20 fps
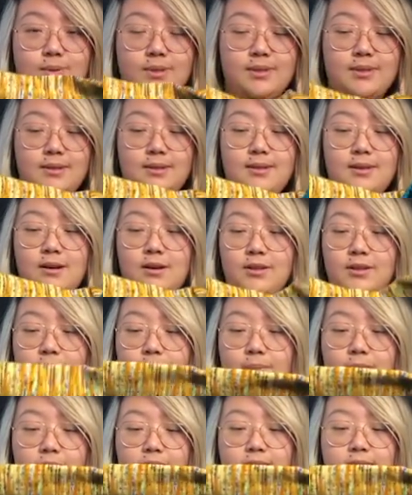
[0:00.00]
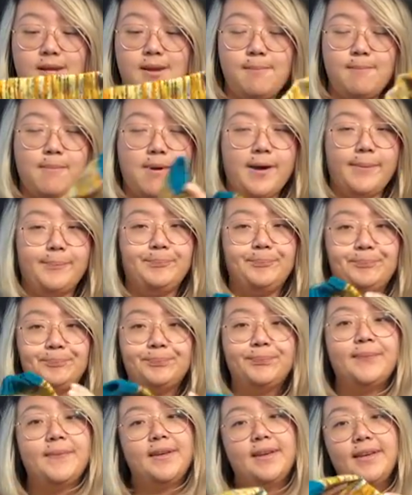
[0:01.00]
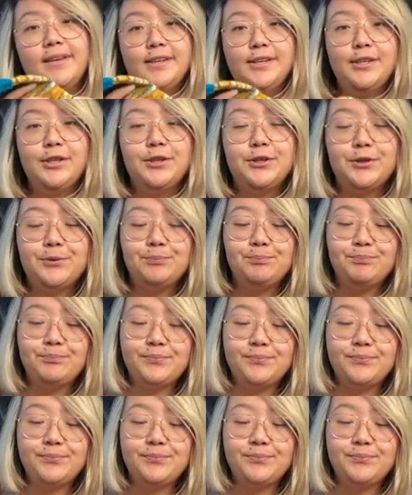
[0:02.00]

with the on the body, but you know,